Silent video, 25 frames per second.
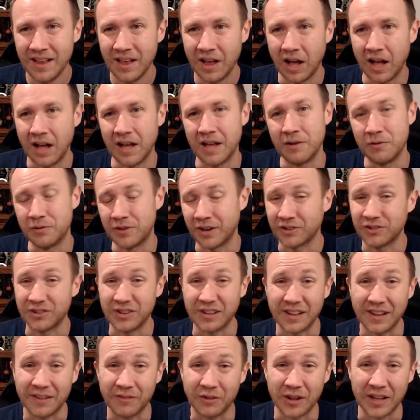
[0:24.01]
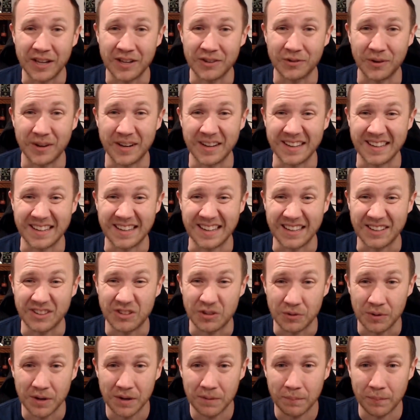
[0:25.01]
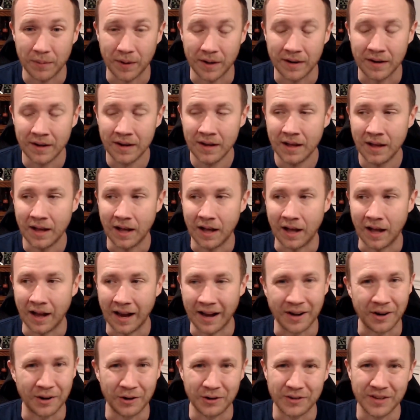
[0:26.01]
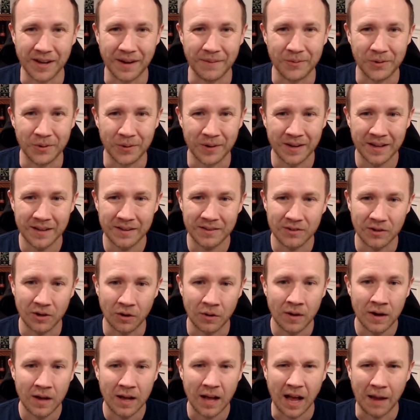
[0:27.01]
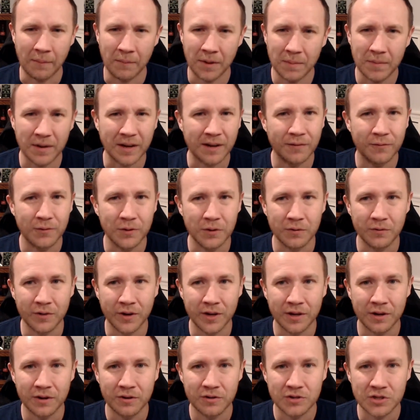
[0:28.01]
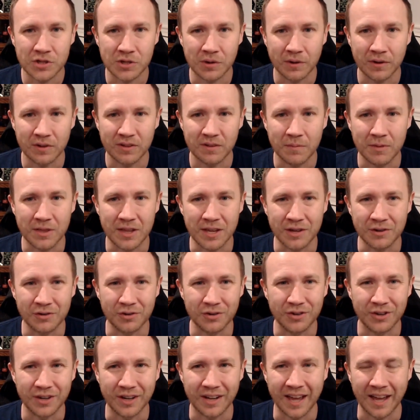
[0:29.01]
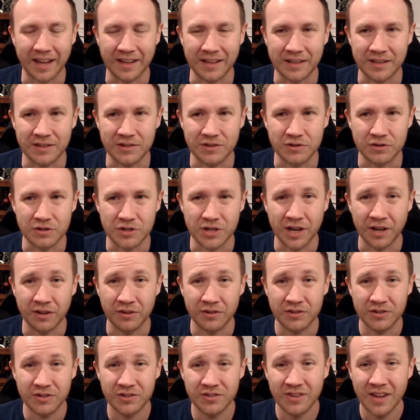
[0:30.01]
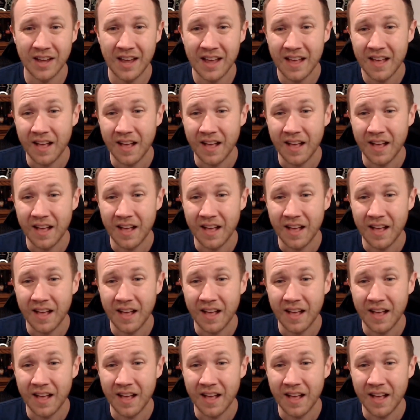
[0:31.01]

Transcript: Uh, it was actually in level eight, so I didn't get to it, but uh, I had a good time doing it, so I might make a few videos showing some of the interesting Hacky Easter challenges.